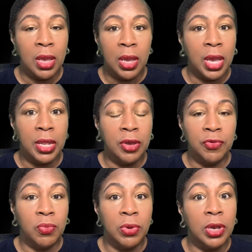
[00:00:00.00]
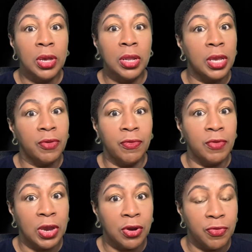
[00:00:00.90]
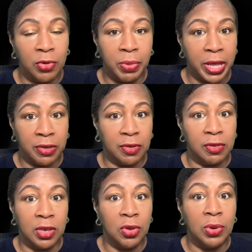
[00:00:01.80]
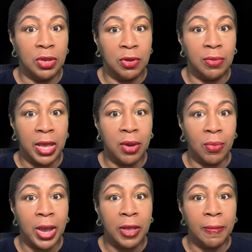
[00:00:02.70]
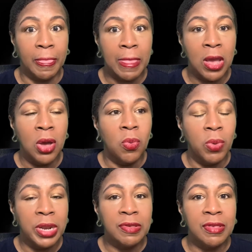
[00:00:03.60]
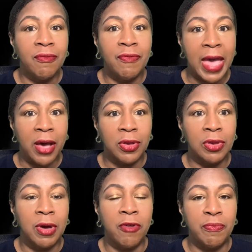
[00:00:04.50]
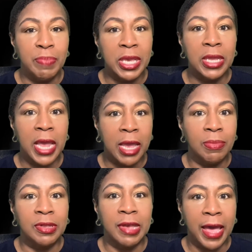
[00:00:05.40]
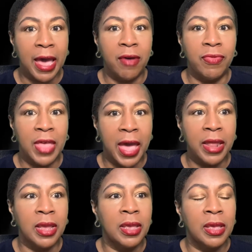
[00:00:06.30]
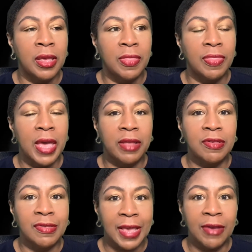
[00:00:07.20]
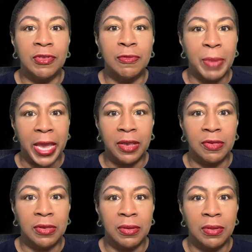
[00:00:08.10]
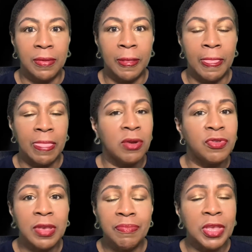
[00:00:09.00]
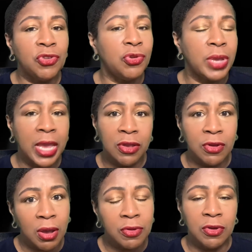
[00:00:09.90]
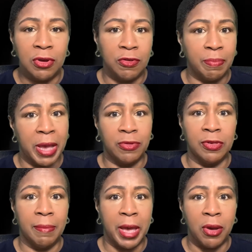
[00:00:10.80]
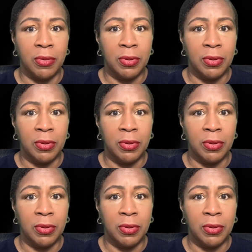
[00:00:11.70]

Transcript: And there's really very few places that you can do that, right? What is the value of being able to have that safe space? There's some things you can't talk to your spouse about